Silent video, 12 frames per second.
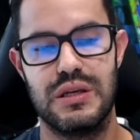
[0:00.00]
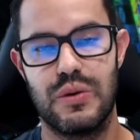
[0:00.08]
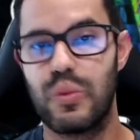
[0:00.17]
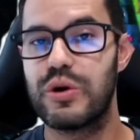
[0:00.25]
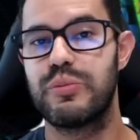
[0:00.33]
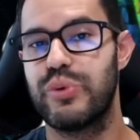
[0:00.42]

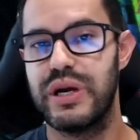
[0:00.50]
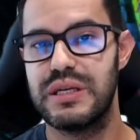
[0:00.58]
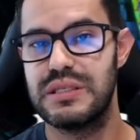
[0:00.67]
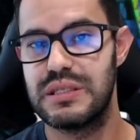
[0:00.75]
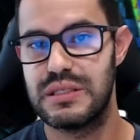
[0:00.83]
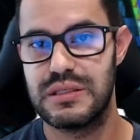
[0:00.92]

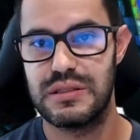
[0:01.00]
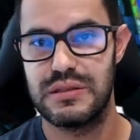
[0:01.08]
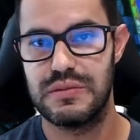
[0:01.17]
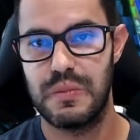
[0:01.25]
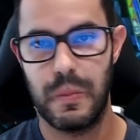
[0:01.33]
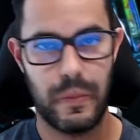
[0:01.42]
WordPress
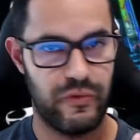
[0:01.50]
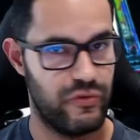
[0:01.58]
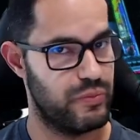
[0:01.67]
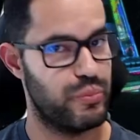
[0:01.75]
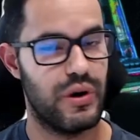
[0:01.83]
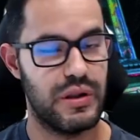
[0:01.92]

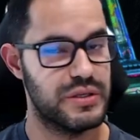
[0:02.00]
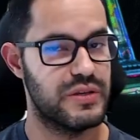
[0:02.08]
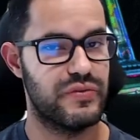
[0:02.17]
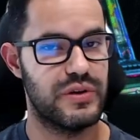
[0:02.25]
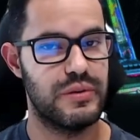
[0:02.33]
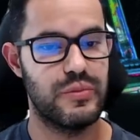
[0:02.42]
policy
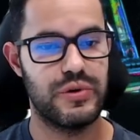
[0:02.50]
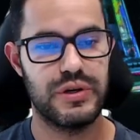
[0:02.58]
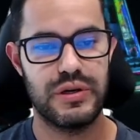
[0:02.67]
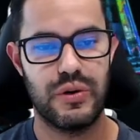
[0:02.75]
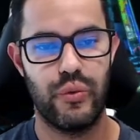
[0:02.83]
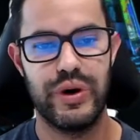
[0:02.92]

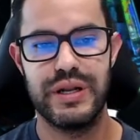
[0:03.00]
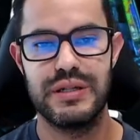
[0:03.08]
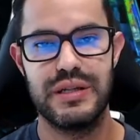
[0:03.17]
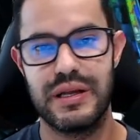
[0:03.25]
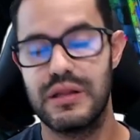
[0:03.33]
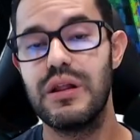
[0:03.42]
framework, when
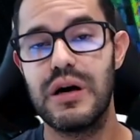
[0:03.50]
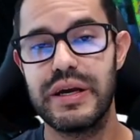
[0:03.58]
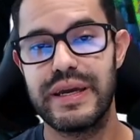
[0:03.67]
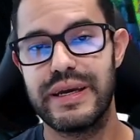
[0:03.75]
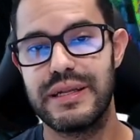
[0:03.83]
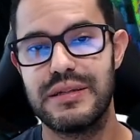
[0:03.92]
they log
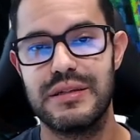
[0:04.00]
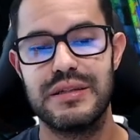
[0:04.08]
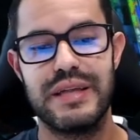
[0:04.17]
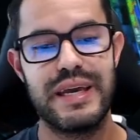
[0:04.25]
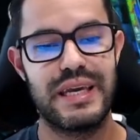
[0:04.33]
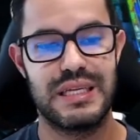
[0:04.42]
in,
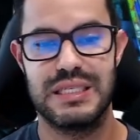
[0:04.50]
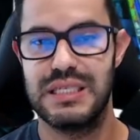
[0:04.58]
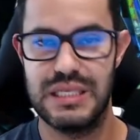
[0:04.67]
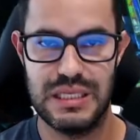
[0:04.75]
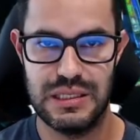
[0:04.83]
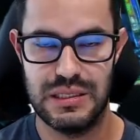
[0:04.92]
they can
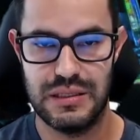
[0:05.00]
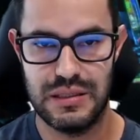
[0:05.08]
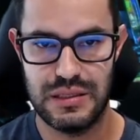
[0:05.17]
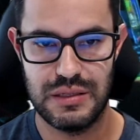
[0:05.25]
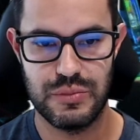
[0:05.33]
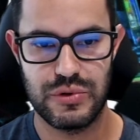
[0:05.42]
see
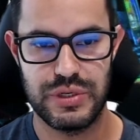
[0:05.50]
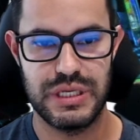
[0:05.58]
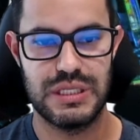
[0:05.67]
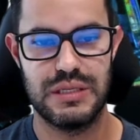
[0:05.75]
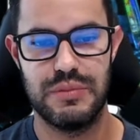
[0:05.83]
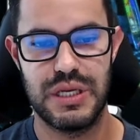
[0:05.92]
the
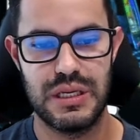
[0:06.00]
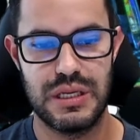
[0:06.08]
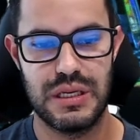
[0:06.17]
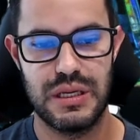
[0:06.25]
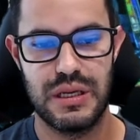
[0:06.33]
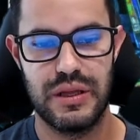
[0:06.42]

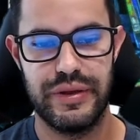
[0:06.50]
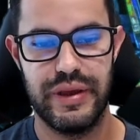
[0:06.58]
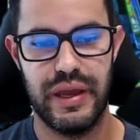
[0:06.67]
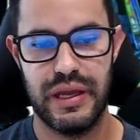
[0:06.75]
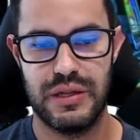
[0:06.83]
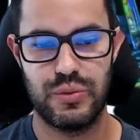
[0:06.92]
MariaDB
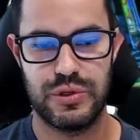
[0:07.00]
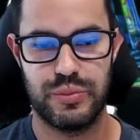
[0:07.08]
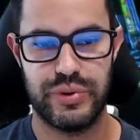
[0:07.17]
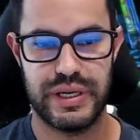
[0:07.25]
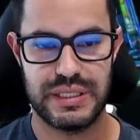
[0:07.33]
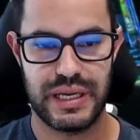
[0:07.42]
and the
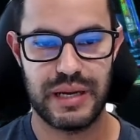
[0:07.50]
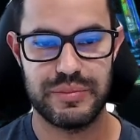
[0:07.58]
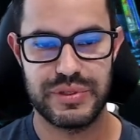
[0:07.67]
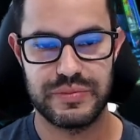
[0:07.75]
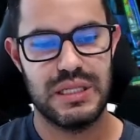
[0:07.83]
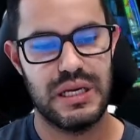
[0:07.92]
WordPress
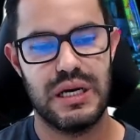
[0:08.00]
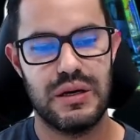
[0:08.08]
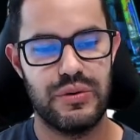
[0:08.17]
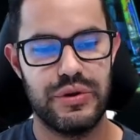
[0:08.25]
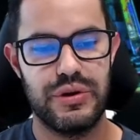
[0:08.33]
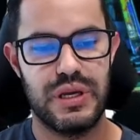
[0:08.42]
apps.
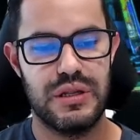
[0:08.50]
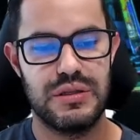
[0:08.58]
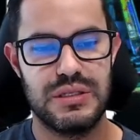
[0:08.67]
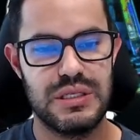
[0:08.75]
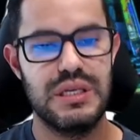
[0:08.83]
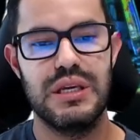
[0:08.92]
Now you can
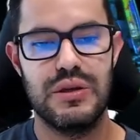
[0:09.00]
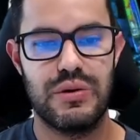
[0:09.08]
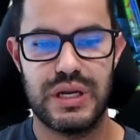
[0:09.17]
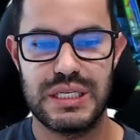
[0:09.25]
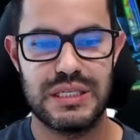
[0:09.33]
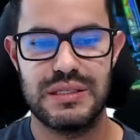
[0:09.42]
see your
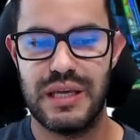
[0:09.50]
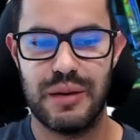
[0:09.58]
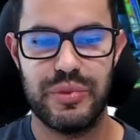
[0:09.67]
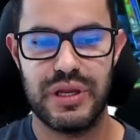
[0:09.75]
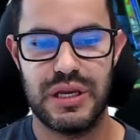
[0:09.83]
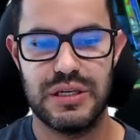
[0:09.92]
existing
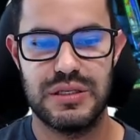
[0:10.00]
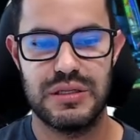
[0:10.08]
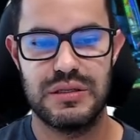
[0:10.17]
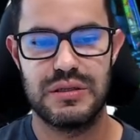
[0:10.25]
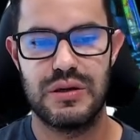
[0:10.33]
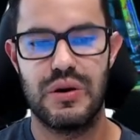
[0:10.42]

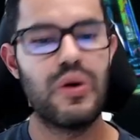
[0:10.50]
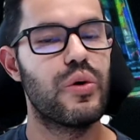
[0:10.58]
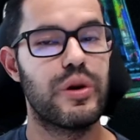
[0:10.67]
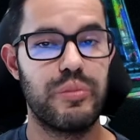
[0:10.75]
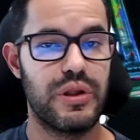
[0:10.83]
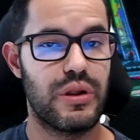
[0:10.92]
application, who
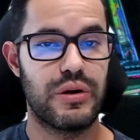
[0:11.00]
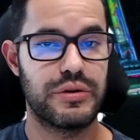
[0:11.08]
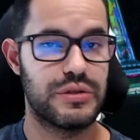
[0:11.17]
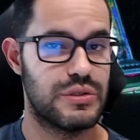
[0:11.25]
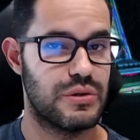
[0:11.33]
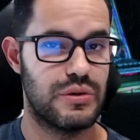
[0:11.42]
it
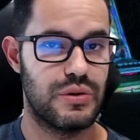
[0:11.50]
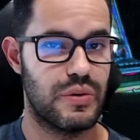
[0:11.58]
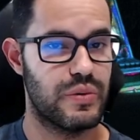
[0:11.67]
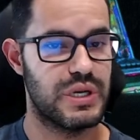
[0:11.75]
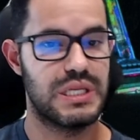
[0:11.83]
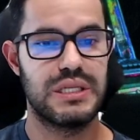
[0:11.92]
belongs to,
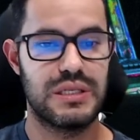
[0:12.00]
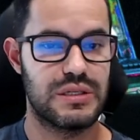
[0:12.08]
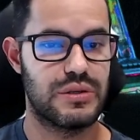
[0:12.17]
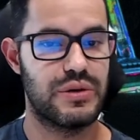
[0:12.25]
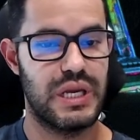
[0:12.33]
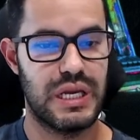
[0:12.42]
where this
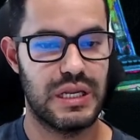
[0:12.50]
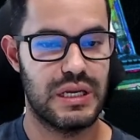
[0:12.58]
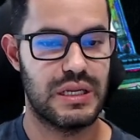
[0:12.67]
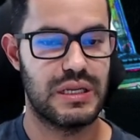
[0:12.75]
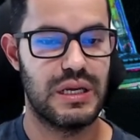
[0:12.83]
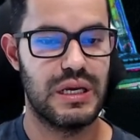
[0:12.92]
is
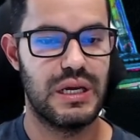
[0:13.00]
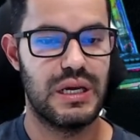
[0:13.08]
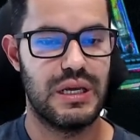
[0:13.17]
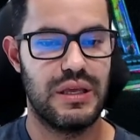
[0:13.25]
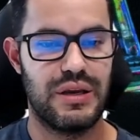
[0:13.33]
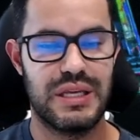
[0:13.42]
located.
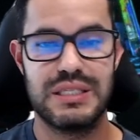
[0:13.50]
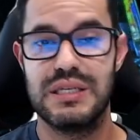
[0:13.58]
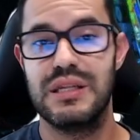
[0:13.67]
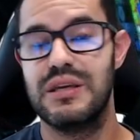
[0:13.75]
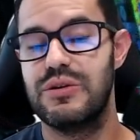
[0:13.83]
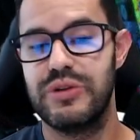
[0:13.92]
You can see
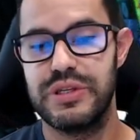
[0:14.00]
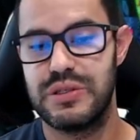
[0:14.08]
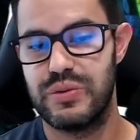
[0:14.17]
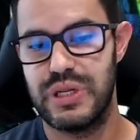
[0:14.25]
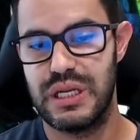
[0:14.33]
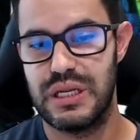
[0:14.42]
the
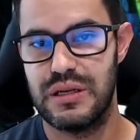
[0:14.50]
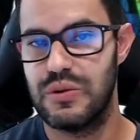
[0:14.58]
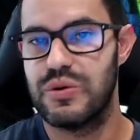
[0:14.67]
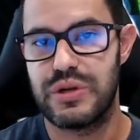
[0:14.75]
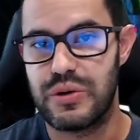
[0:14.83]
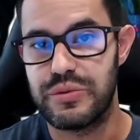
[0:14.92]
units related
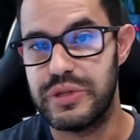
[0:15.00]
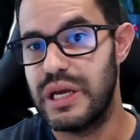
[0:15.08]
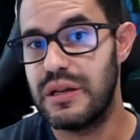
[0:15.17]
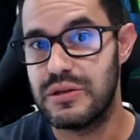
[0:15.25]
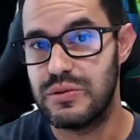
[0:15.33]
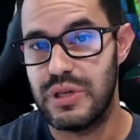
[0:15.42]
or the
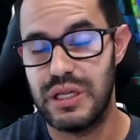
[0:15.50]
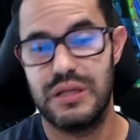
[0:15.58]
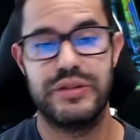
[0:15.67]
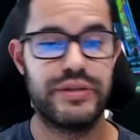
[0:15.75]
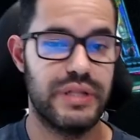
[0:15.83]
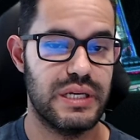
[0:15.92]
containers
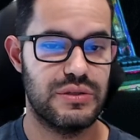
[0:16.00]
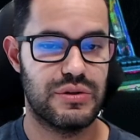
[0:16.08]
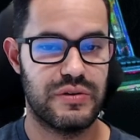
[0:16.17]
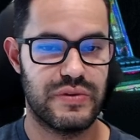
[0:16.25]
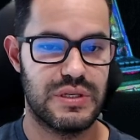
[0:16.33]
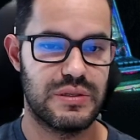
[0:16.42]
related to that
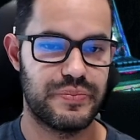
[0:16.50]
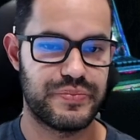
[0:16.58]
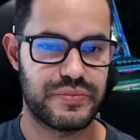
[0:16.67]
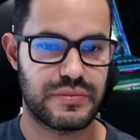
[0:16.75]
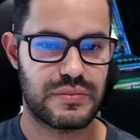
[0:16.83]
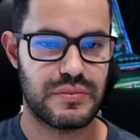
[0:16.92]
service.
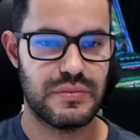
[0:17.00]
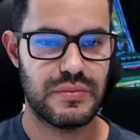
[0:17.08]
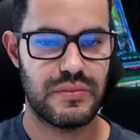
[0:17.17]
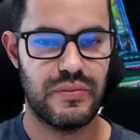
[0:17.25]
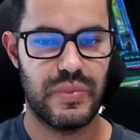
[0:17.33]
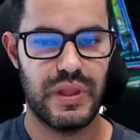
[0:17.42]

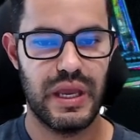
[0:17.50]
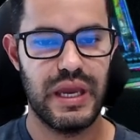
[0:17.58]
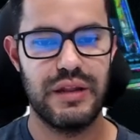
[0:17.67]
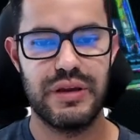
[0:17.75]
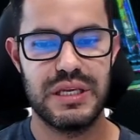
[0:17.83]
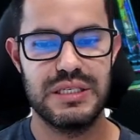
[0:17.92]

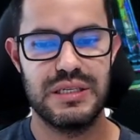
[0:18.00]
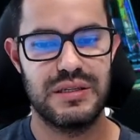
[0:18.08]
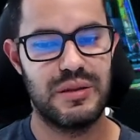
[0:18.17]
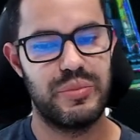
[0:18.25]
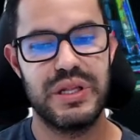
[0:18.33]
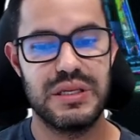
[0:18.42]
And you can see the
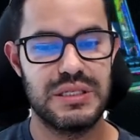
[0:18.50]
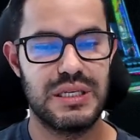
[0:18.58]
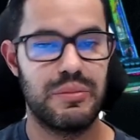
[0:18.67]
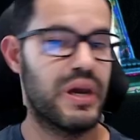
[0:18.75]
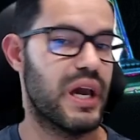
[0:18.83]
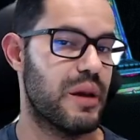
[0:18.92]
dependency
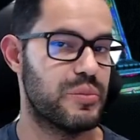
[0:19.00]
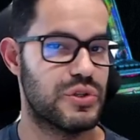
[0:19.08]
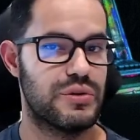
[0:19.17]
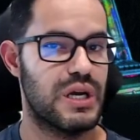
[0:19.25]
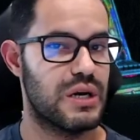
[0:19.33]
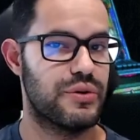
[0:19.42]
map. So
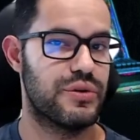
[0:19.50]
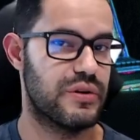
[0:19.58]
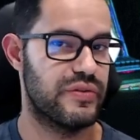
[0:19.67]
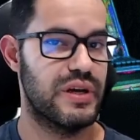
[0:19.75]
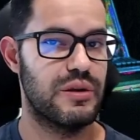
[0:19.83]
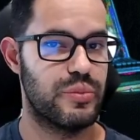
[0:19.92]
now your
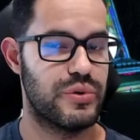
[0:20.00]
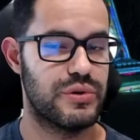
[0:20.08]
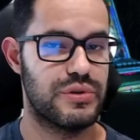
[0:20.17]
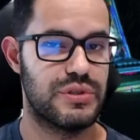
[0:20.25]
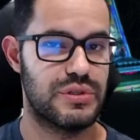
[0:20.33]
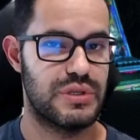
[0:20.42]

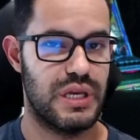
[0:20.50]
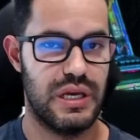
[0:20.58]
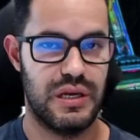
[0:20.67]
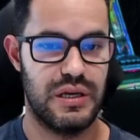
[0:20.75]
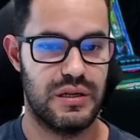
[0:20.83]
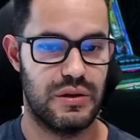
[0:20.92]
developers
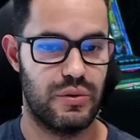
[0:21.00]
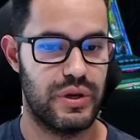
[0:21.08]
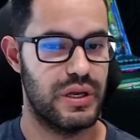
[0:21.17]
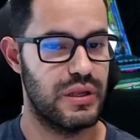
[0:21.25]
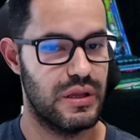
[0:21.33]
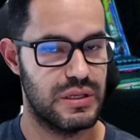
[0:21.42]
can
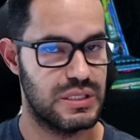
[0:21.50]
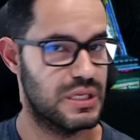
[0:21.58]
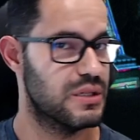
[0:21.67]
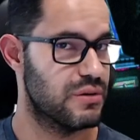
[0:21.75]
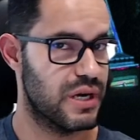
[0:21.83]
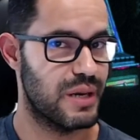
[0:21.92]
quickly see
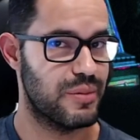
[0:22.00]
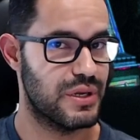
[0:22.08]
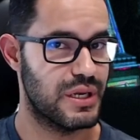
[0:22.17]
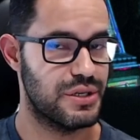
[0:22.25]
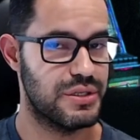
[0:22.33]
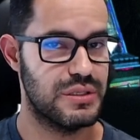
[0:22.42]
their
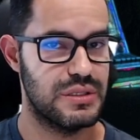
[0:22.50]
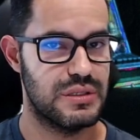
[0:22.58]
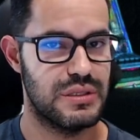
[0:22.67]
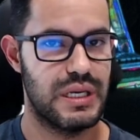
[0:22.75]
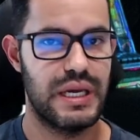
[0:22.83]
applications.